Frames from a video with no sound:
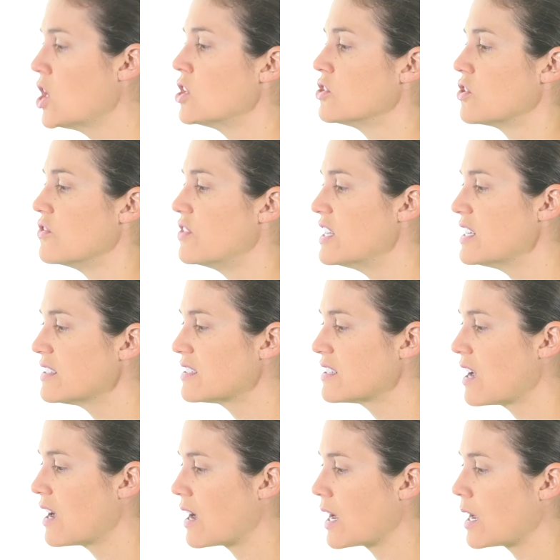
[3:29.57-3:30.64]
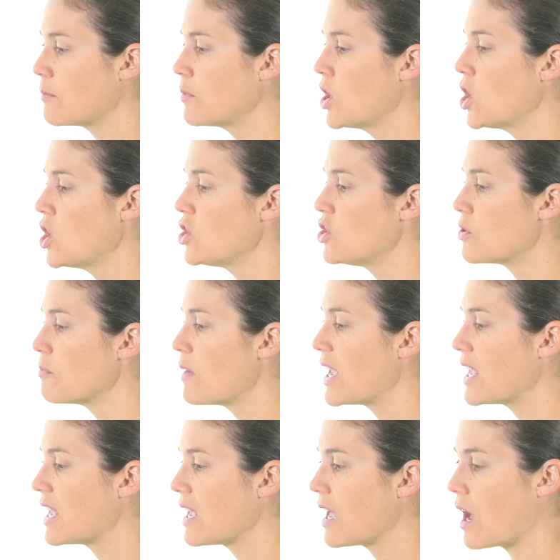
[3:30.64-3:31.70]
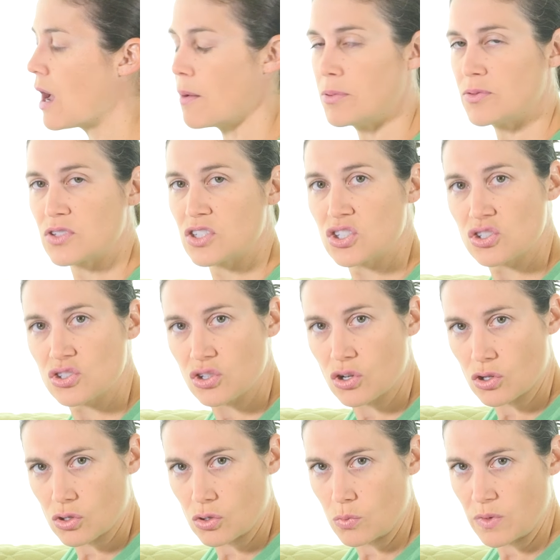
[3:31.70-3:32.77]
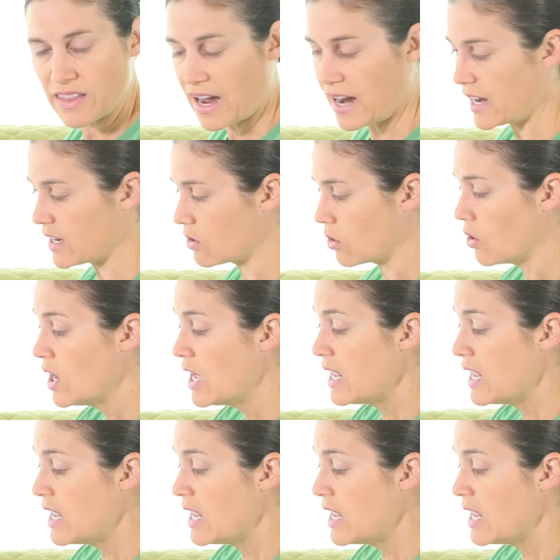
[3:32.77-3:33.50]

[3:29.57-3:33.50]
So this time you're making a circle with that ankle.